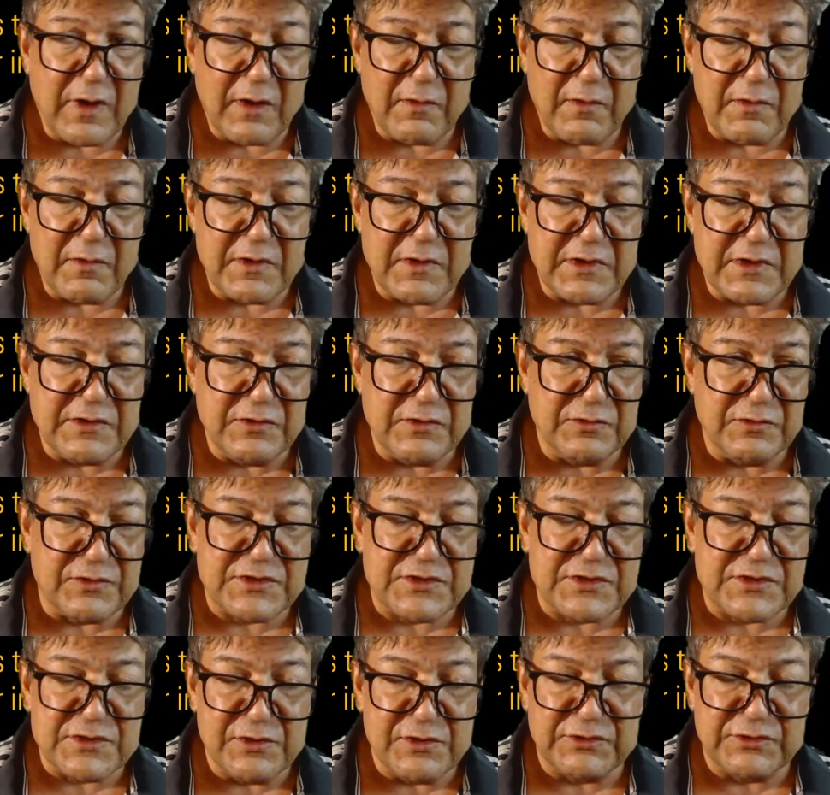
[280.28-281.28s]

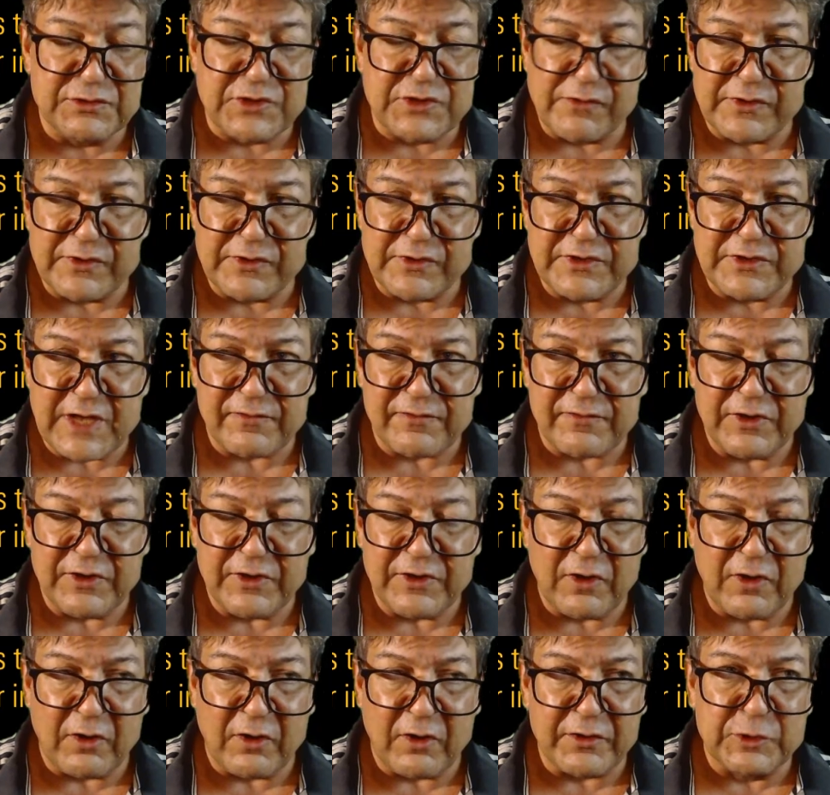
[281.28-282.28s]
use of the
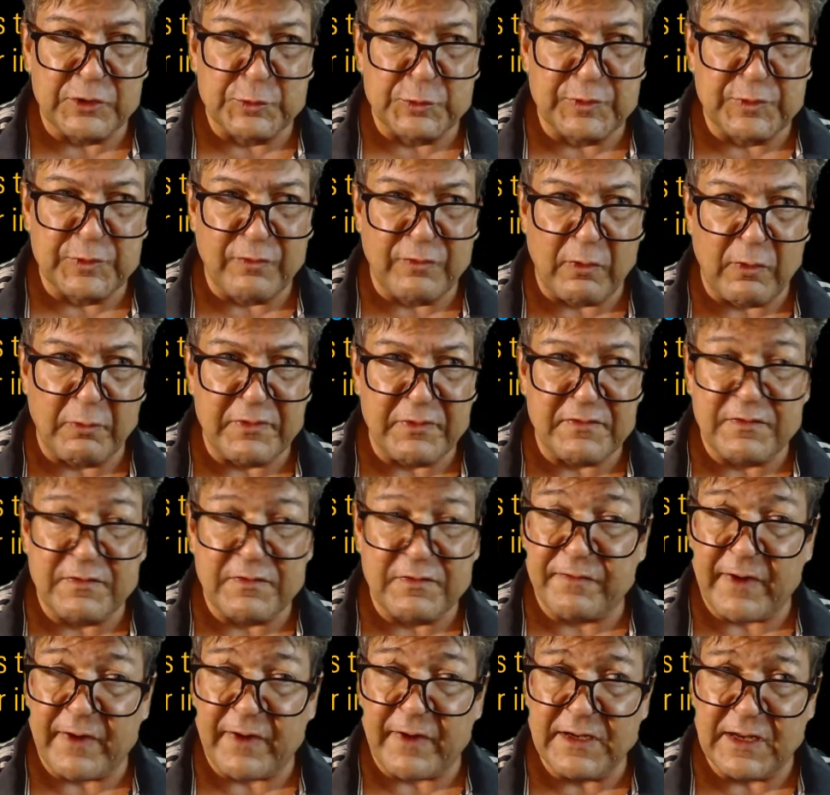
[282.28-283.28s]
definite article before we've
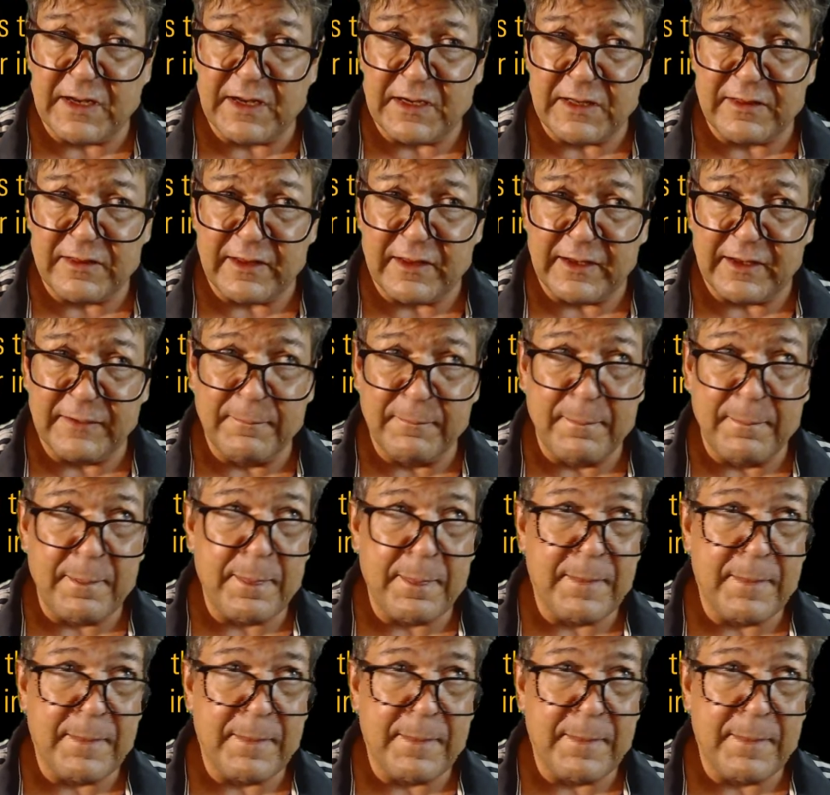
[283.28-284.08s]
defined anything,